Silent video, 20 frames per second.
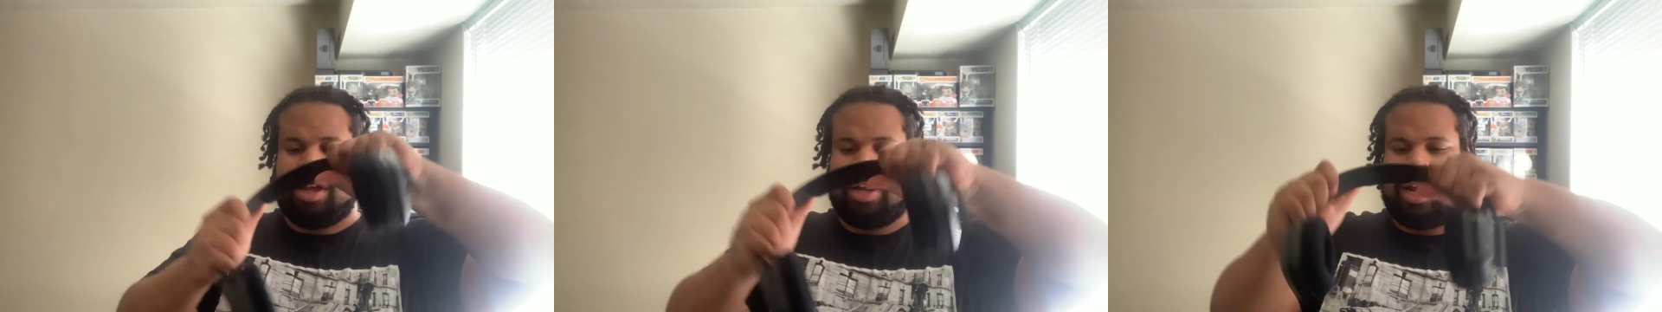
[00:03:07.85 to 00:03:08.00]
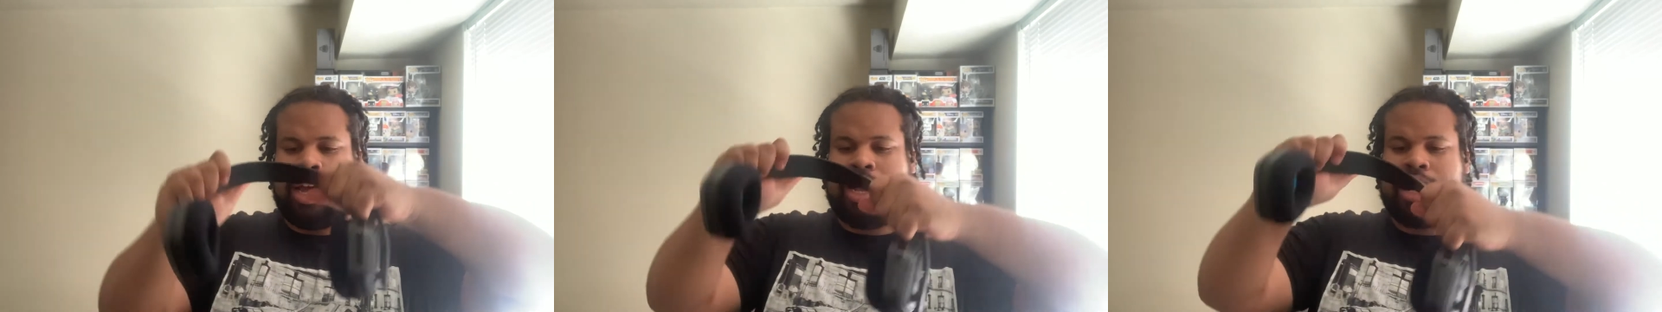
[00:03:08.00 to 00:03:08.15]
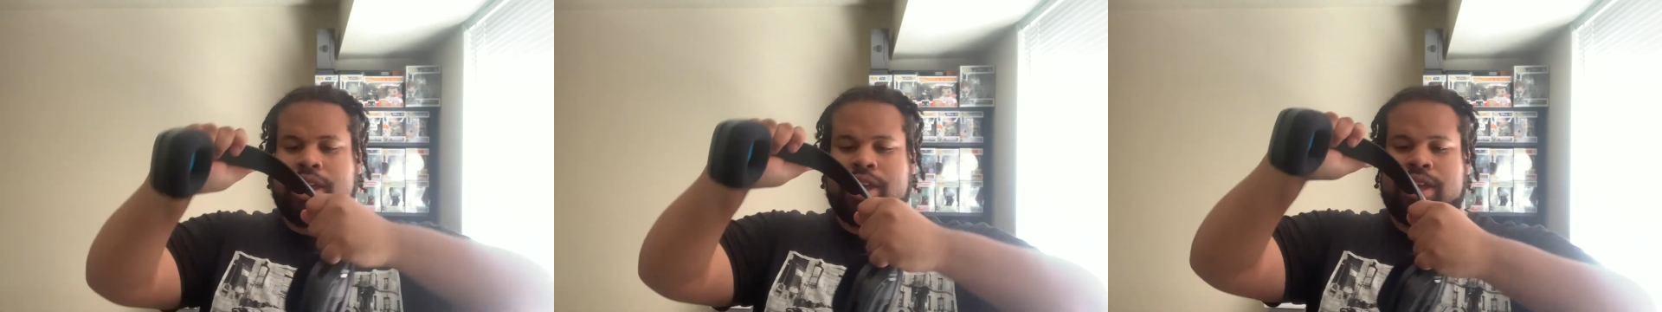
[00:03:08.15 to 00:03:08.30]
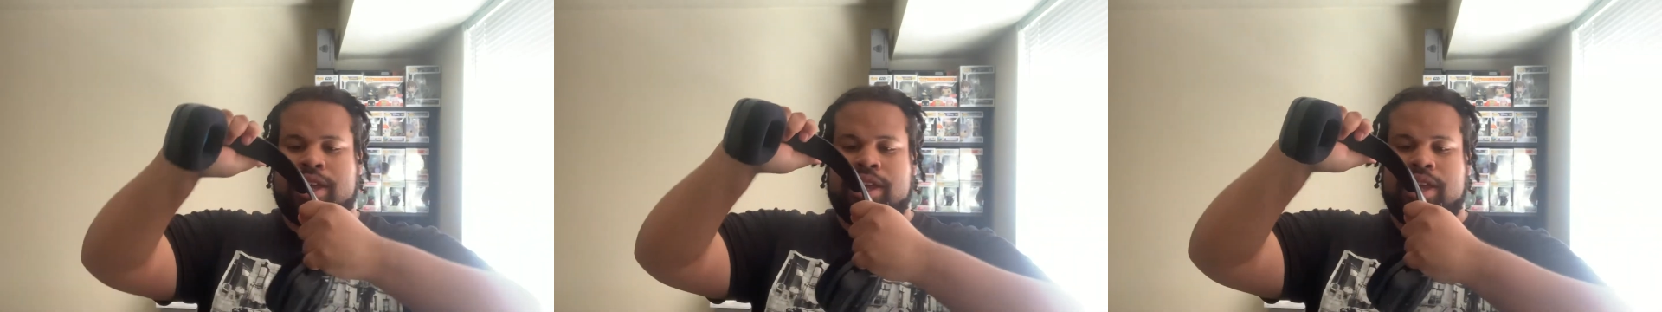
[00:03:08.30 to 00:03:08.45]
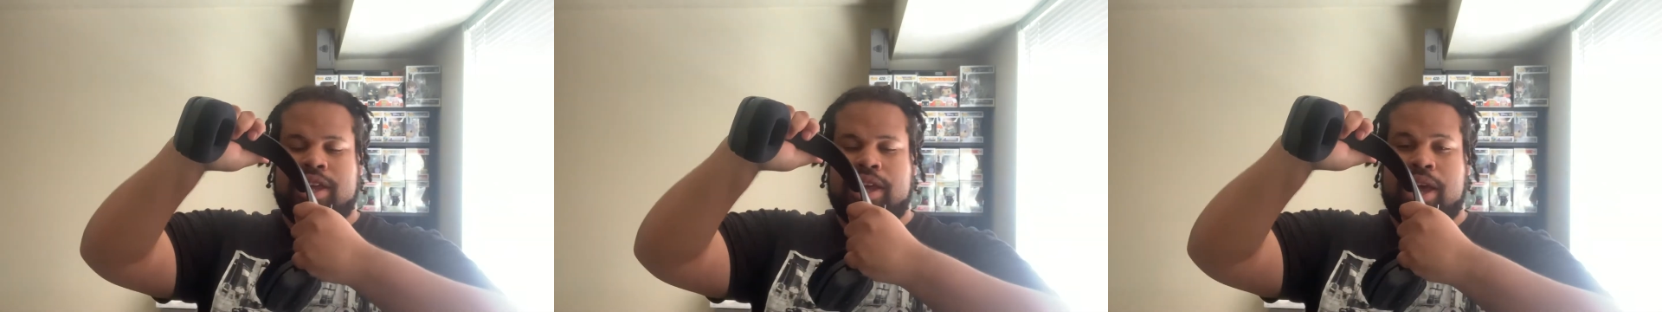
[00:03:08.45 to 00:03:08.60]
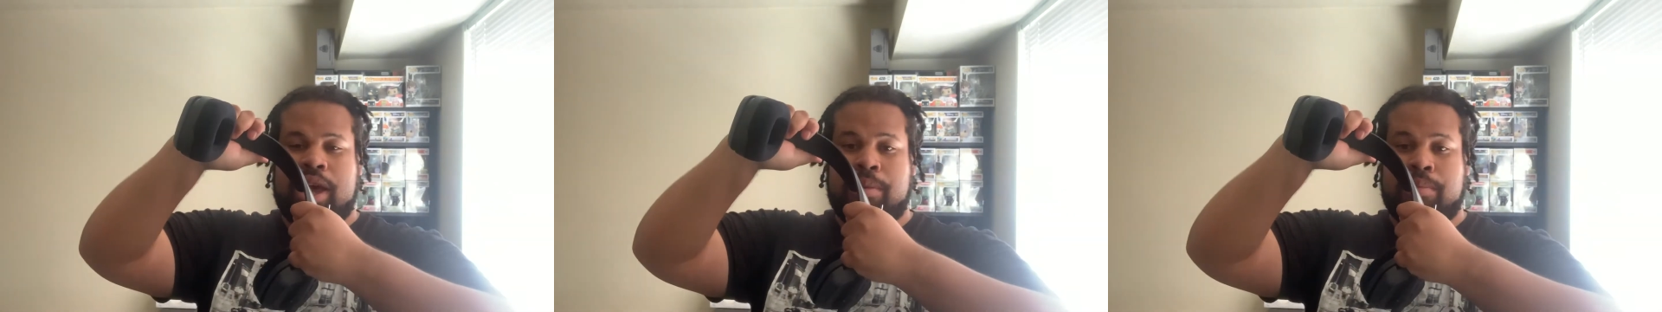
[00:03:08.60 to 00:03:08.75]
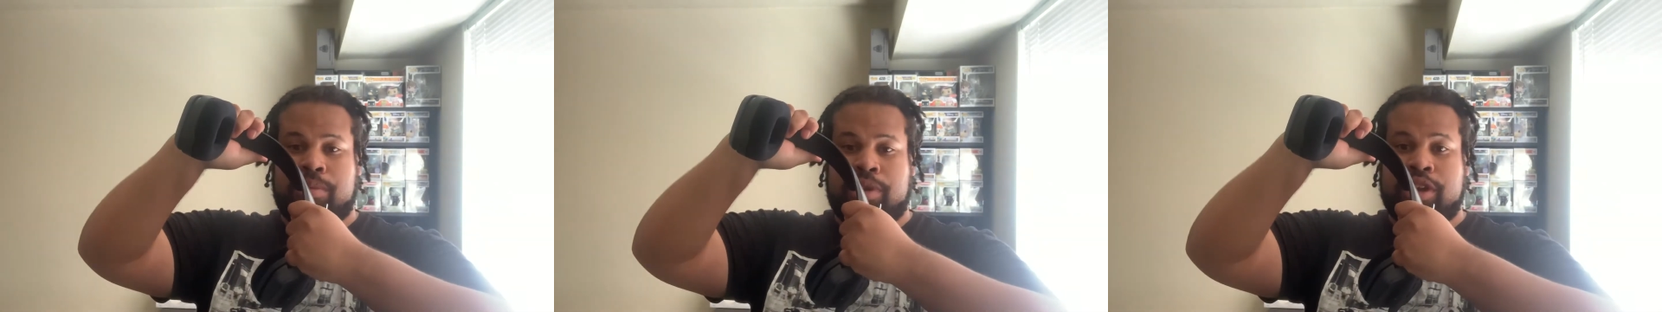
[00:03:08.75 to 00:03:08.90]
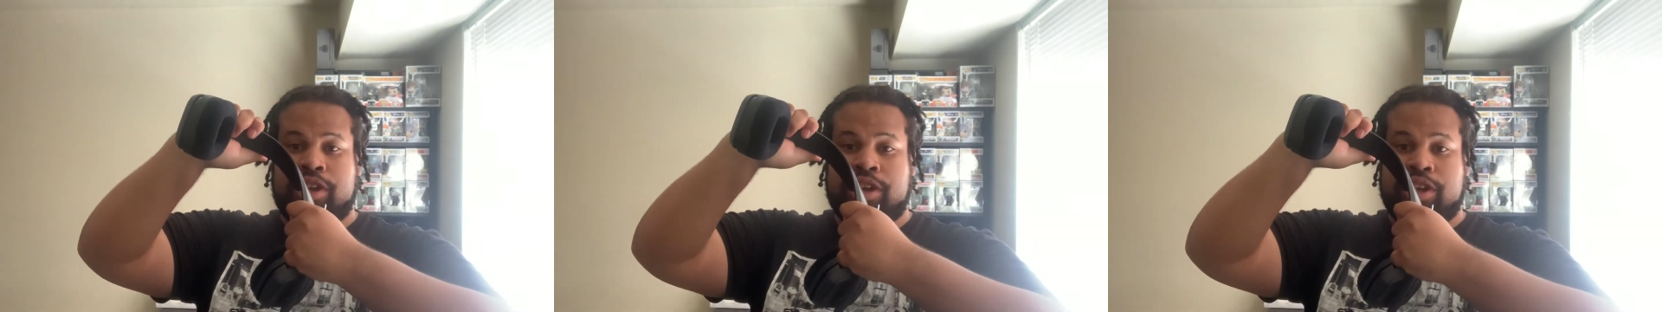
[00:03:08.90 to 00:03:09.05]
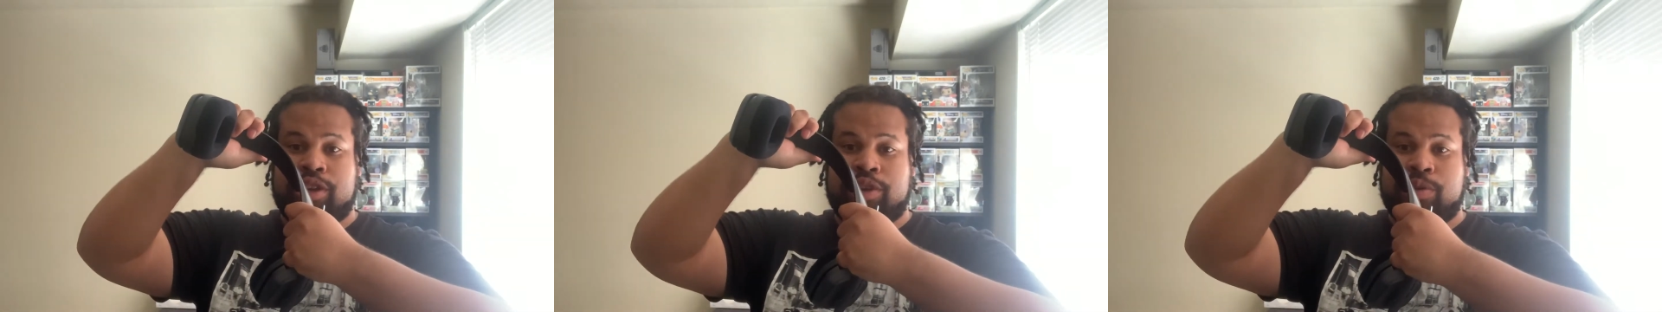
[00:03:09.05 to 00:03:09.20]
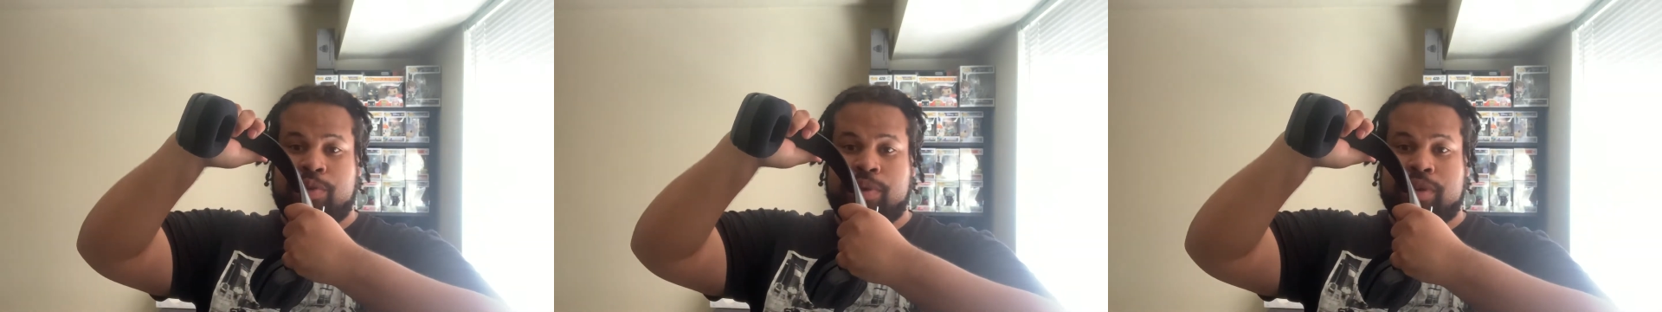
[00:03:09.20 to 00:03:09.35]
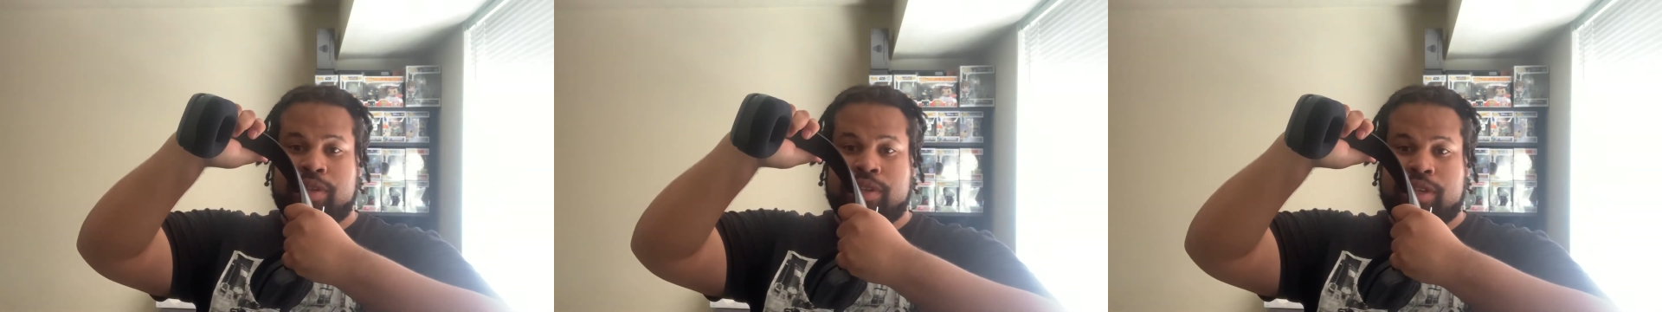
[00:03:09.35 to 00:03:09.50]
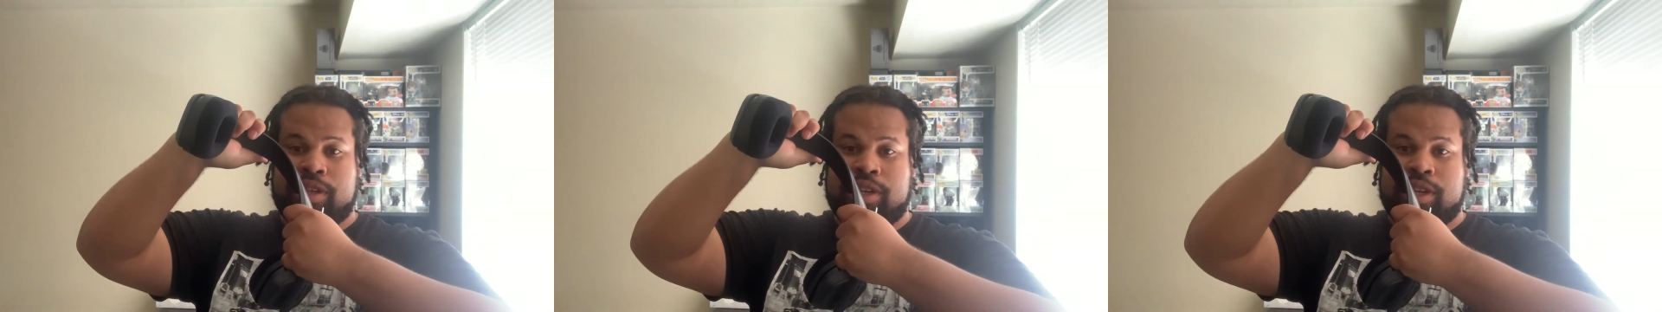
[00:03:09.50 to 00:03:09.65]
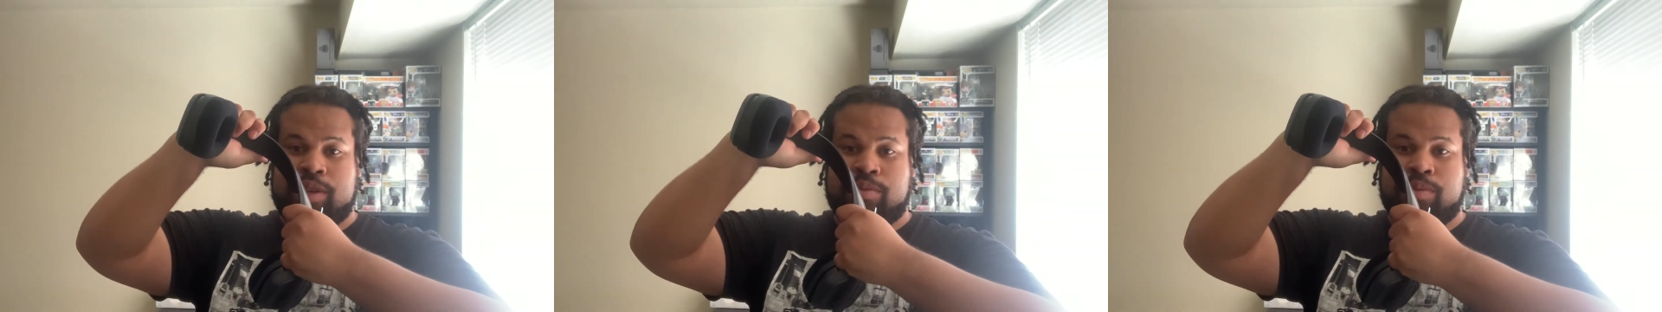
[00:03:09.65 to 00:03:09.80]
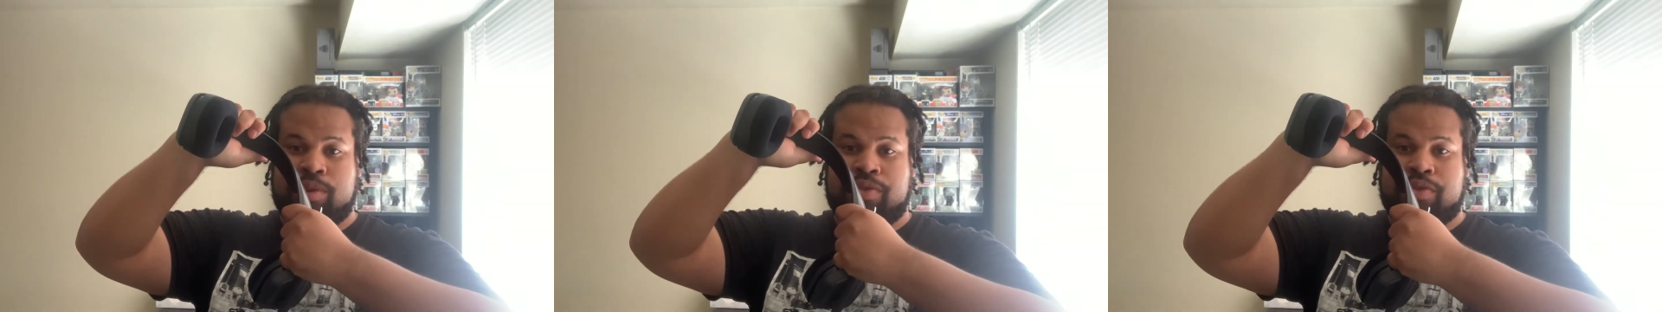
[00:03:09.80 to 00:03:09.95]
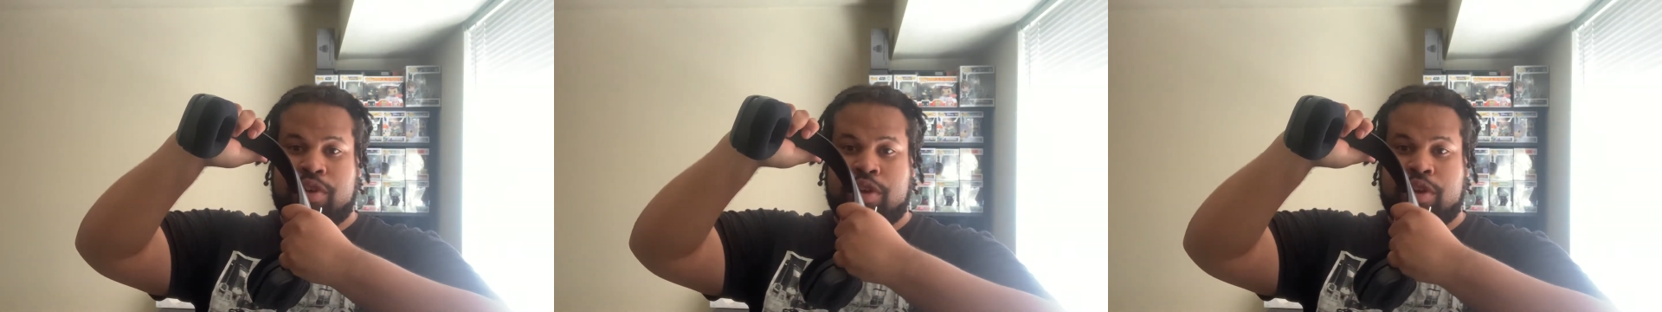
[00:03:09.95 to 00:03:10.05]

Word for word: Like, I'm literally twisting it with